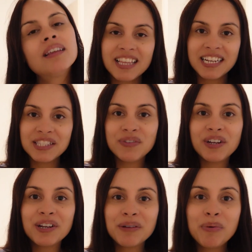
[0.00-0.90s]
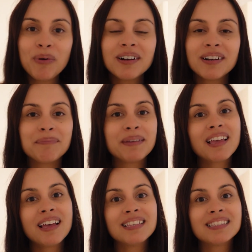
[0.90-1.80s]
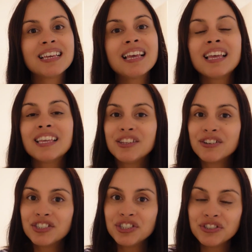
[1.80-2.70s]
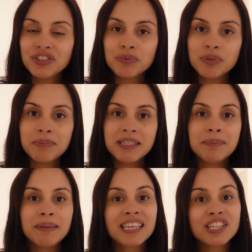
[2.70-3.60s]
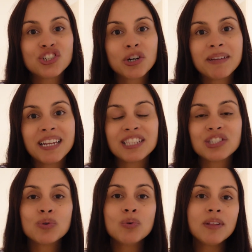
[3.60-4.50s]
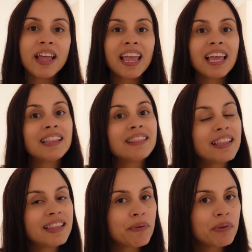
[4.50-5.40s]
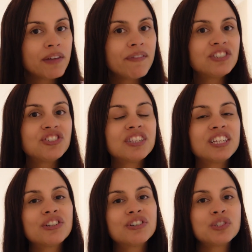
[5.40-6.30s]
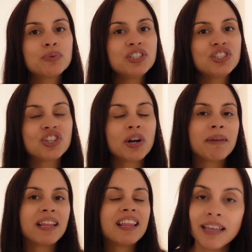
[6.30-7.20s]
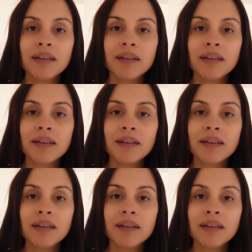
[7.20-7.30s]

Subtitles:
That is very important because your children will be speaking German at school, and then they will eventually learn Swiss German.